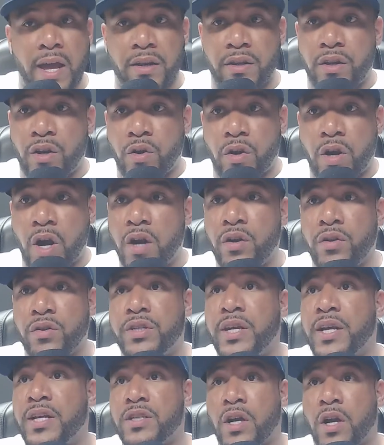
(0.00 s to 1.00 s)
you know, Cardinal
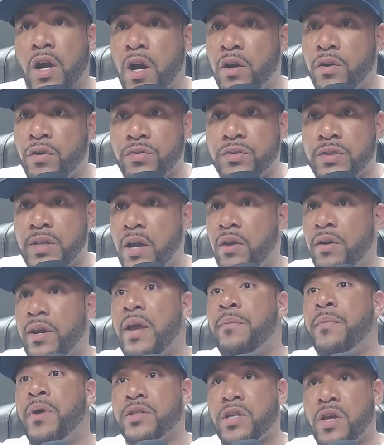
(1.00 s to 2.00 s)
tickets, a Cardinal
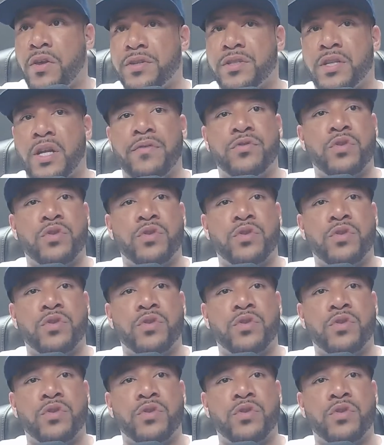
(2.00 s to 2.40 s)
tailgate bus, all this stuff.